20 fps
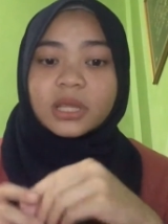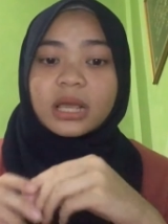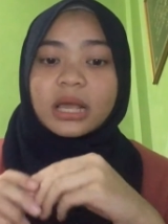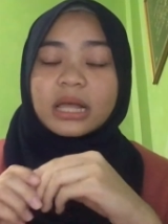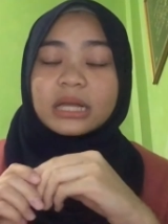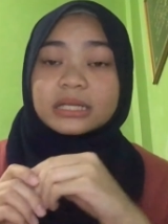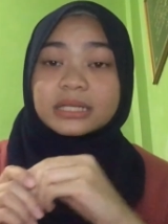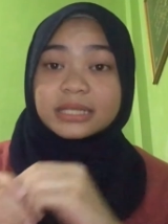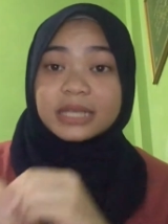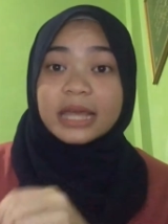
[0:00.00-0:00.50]

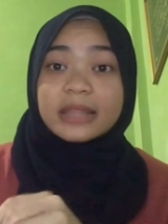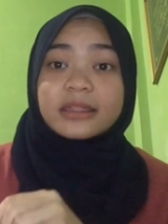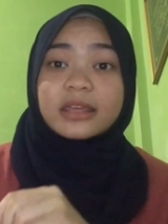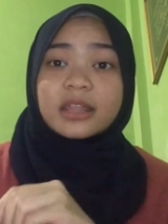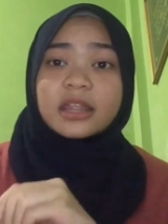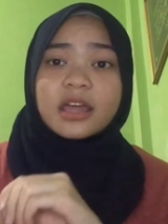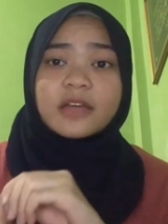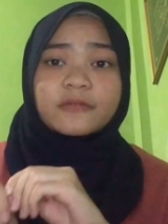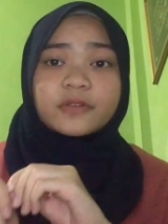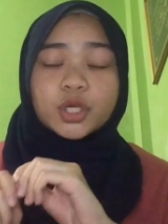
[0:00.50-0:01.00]
said
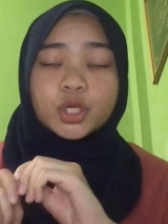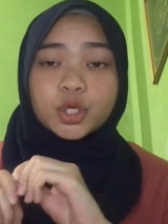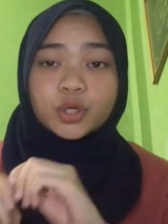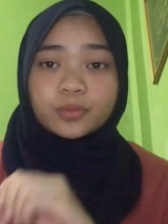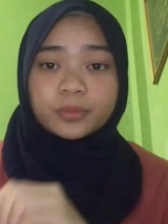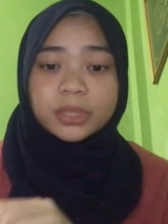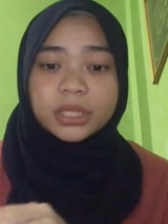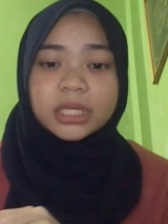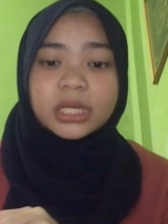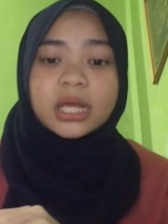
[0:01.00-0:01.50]
that every
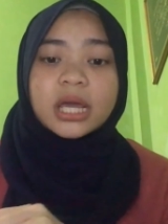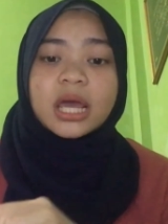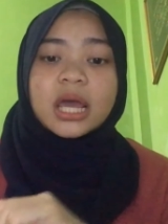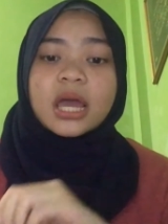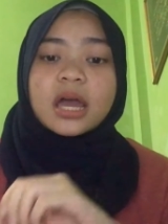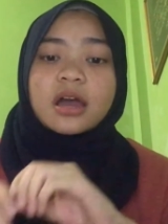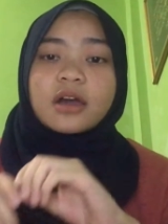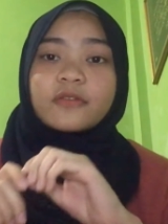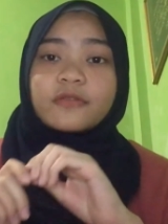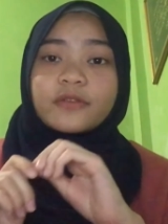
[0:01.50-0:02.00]
human
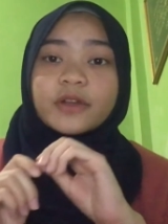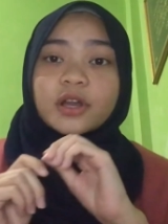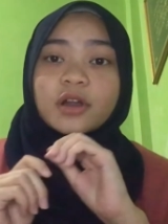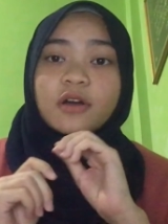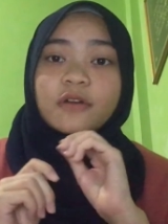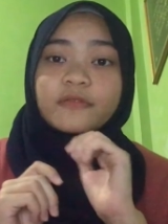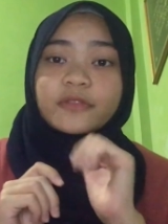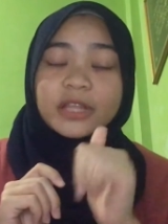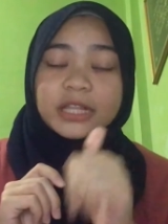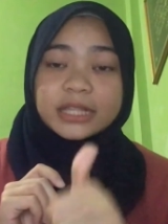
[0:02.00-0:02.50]
afraid
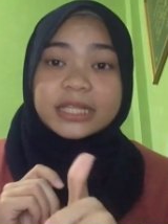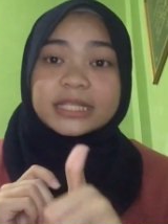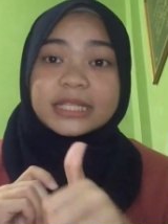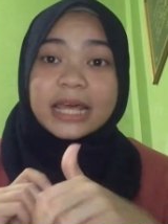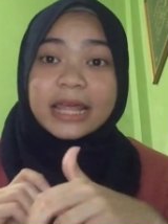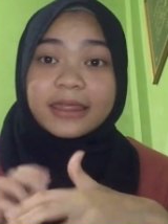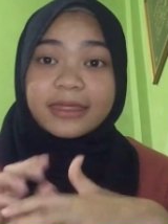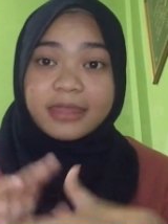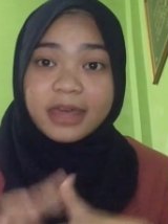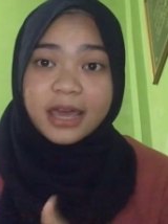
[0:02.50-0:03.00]
of illness
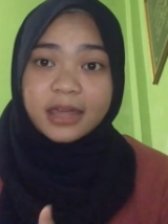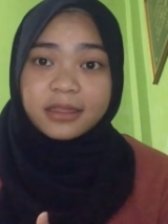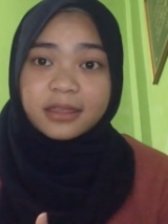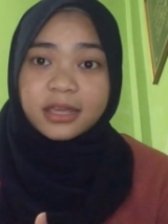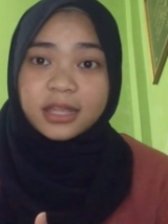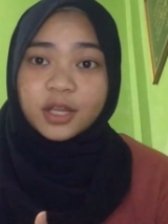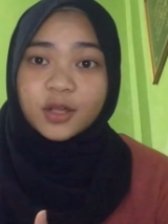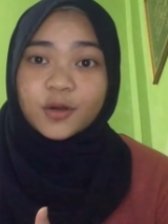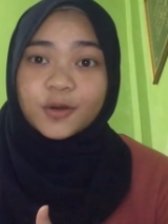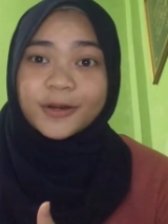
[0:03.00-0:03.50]
and death,
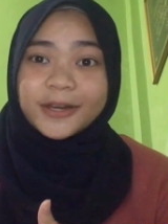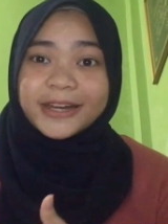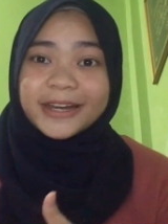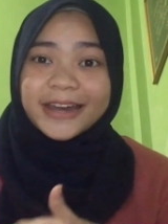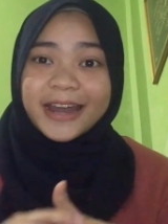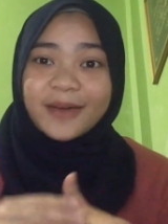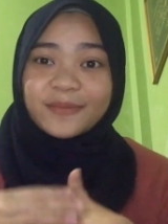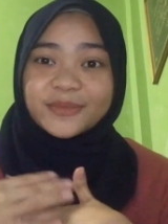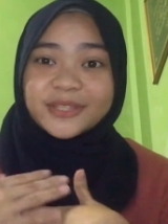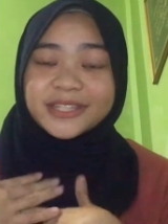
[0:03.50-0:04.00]
including
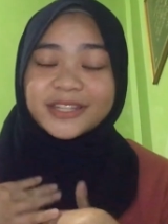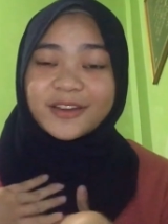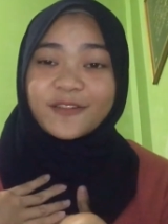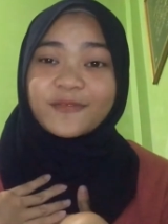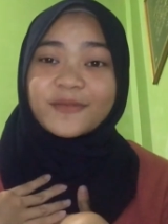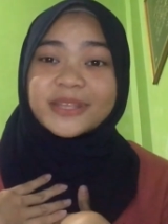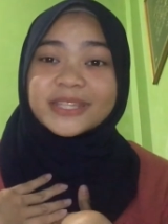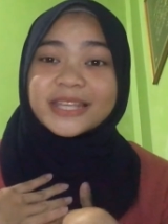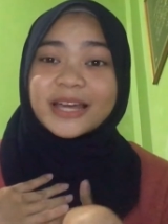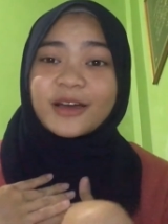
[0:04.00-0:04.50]

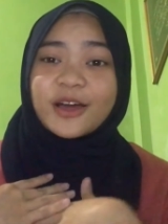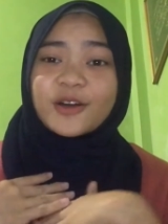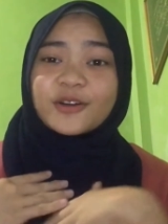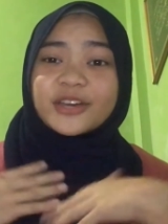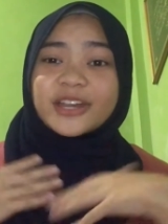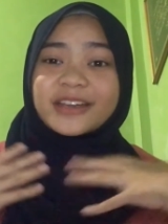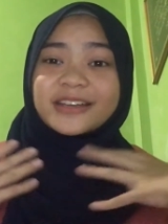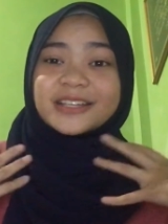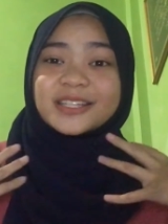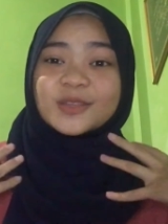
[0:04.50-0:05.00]
themselves, but somehow
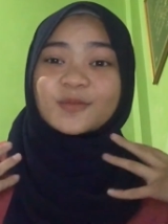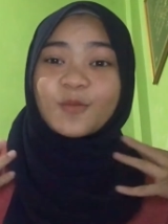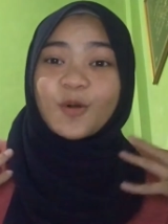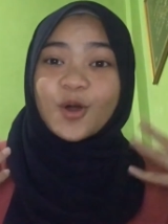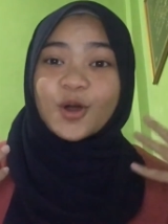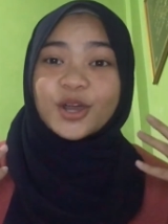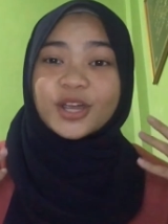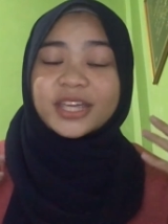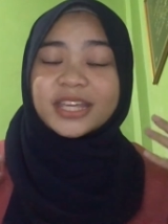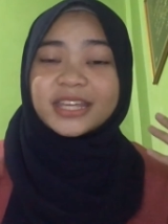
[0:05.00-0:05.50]
there is
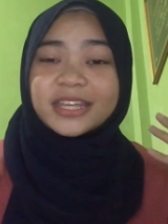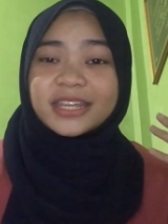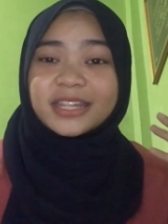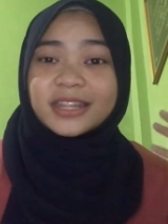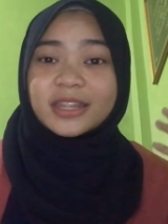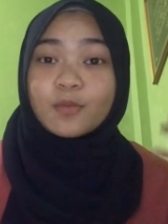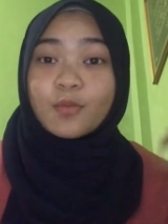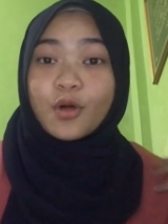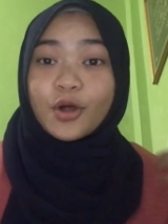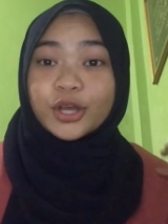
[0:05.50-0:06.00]
more
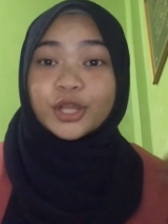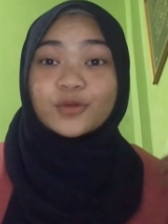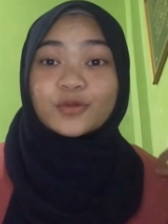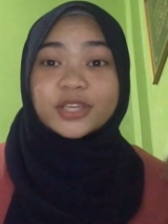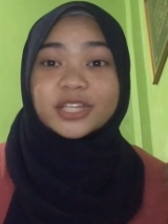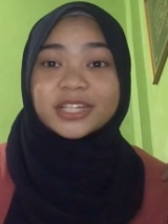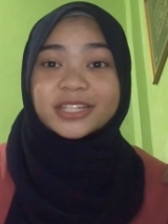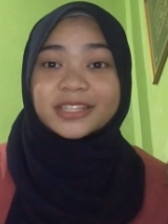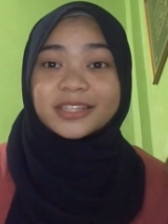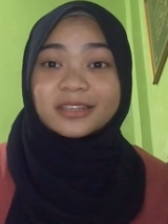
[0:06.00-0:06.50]
in the body,
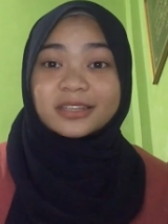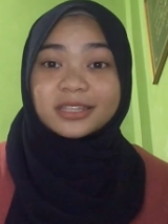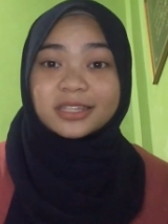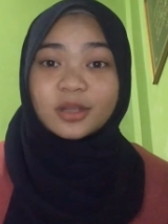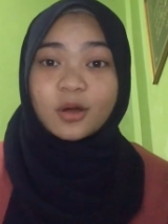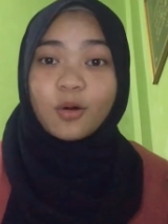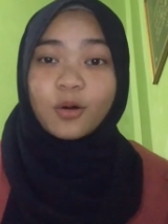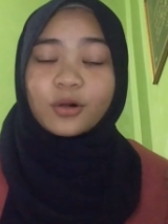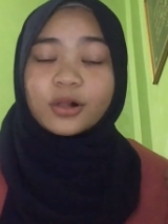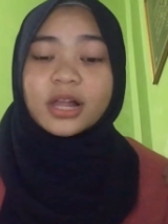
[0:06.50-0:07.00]
which is the
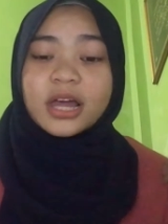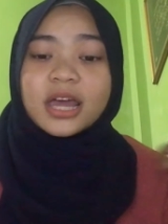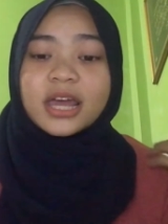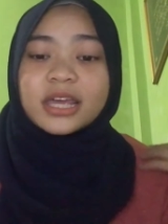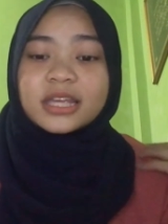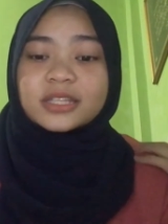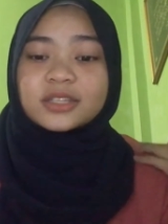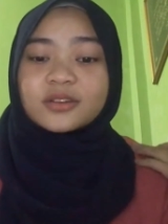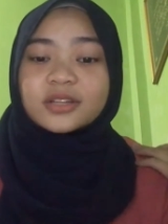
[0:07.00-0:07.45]
soul. So